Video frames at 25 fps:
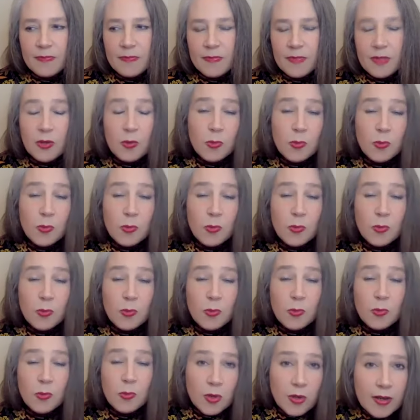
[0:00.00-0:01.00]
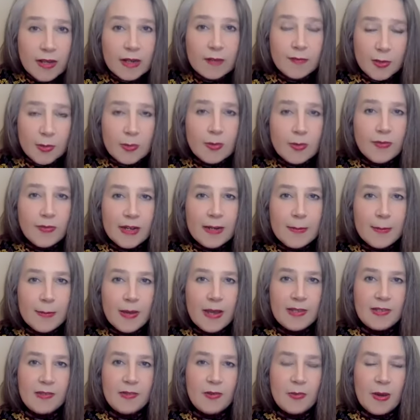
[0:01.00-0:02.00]
you would if you were feeling
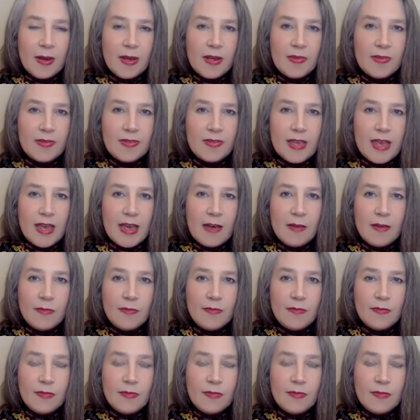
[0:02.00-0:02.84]
better about yourself.